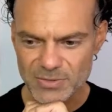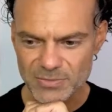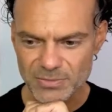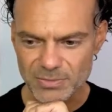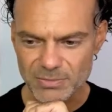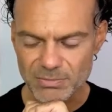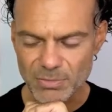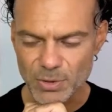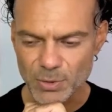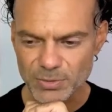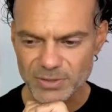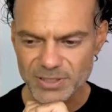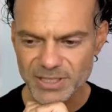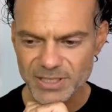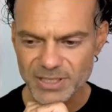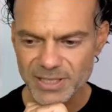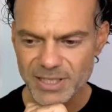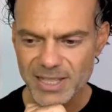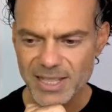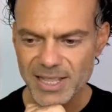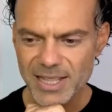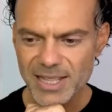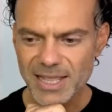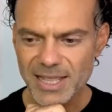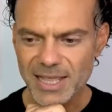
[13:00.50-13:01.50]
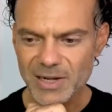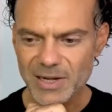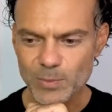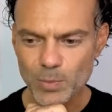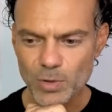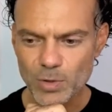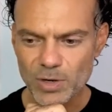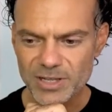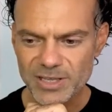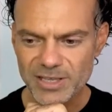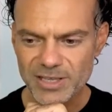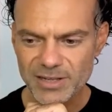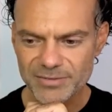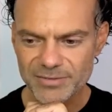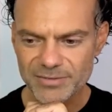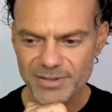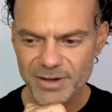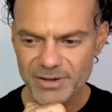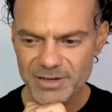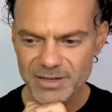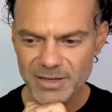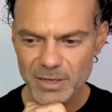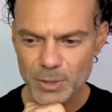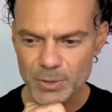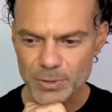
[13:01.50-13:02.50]
from molding and work in
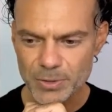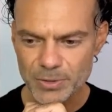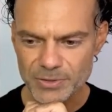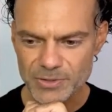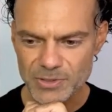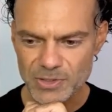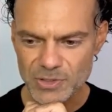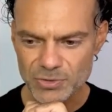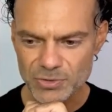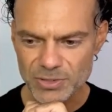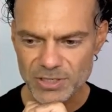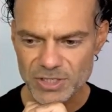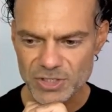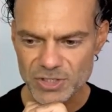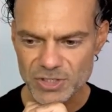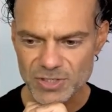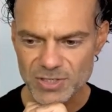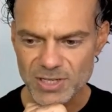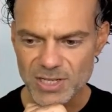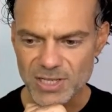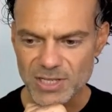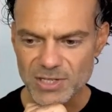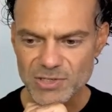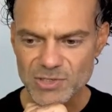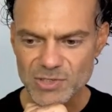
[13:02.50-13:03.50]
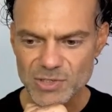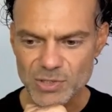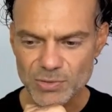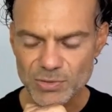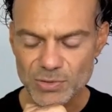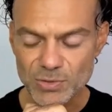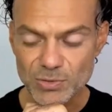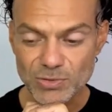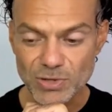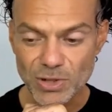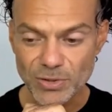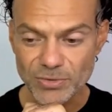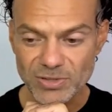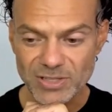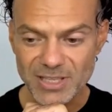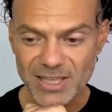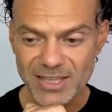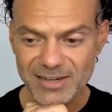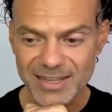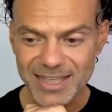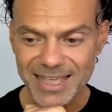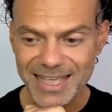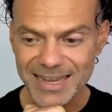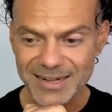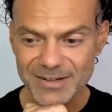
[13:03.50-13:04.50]
very low concentration so you don't
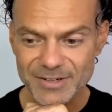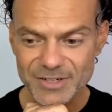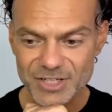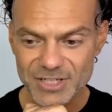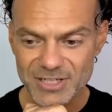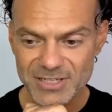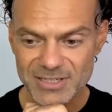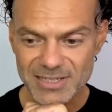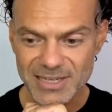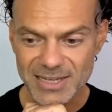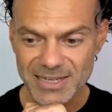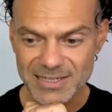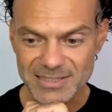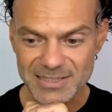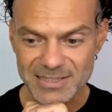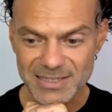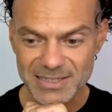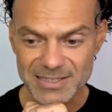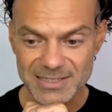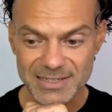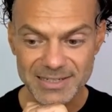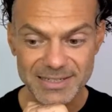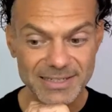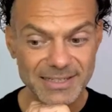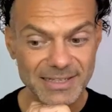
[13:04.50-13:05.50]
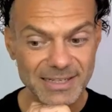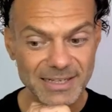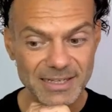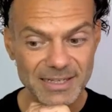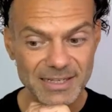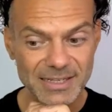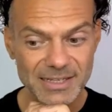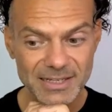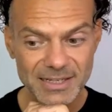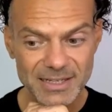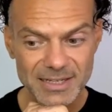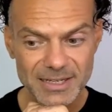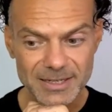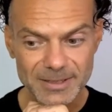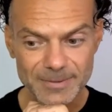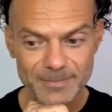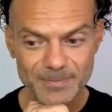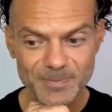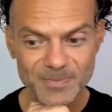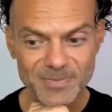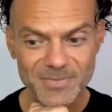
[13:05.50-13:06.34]
get allergies as easily. Aha. Uh-huh.